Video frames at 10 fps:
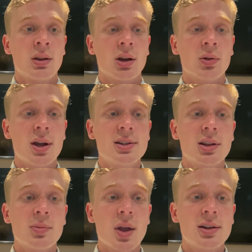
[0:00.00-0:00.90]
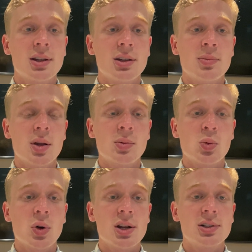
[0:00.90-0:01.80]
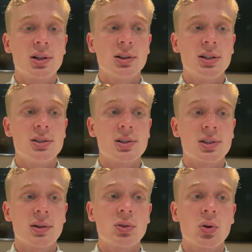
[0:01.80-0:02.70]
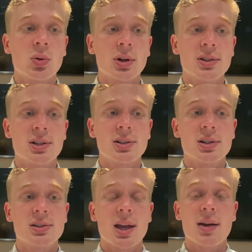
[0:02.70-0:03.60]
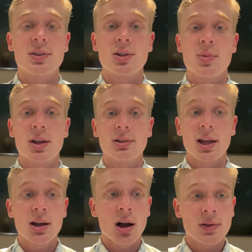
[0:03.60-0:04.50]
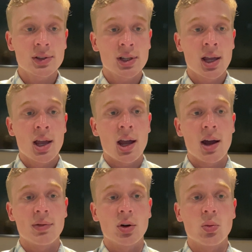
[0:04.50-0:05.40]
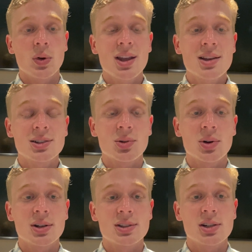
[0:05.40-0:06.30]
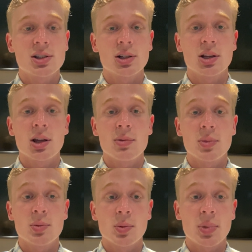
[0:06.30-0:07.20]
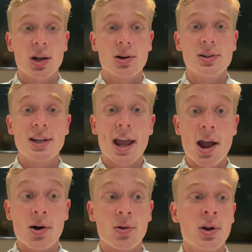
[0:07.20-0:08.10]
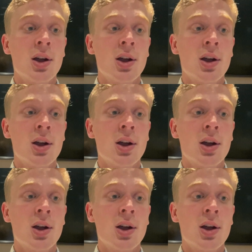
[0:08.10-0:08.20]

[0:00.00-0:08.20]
A raise in the mandated minimum wage could lead to several organizations having to make layoffs. However, we as an organization can be prepared now